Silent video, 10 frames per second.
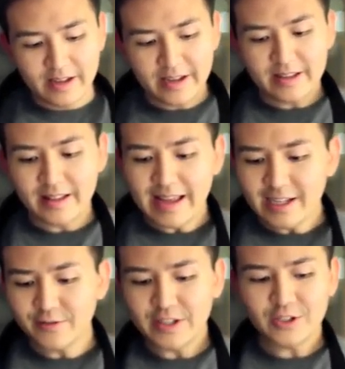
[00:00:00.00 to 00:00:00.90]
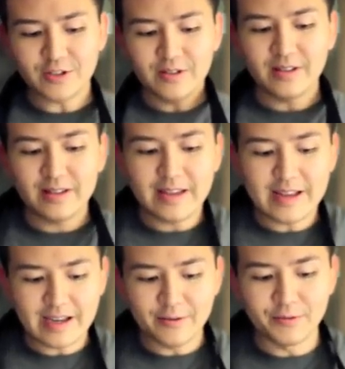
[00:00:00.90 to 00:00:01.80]
And the last feature
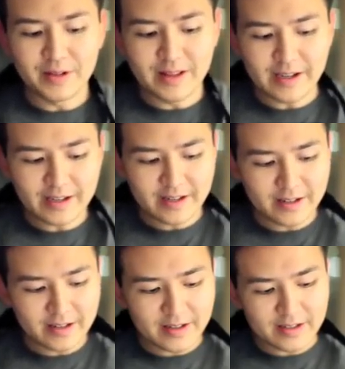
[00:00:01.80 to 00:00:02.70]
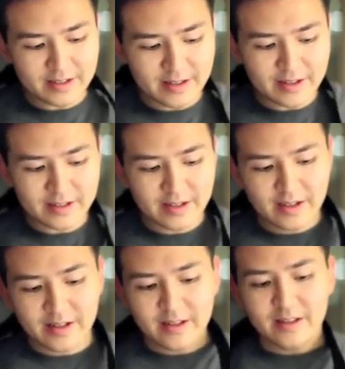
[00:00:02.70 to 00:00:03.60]
that I really like is this
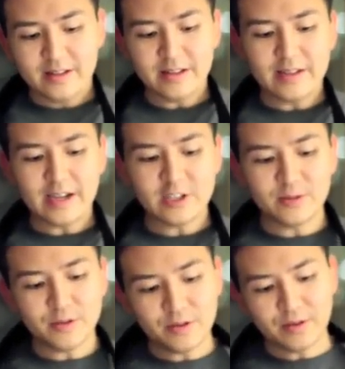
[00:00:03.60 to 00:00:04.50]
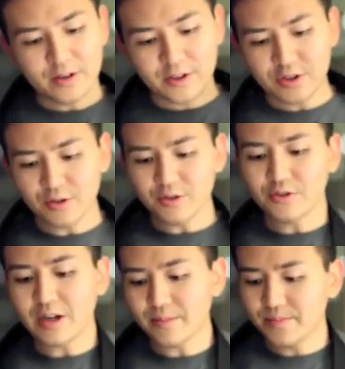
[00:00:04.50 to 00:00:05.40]
detachable shoulder
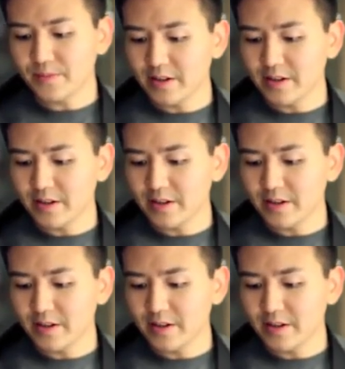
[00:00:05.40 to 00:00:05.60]
strap.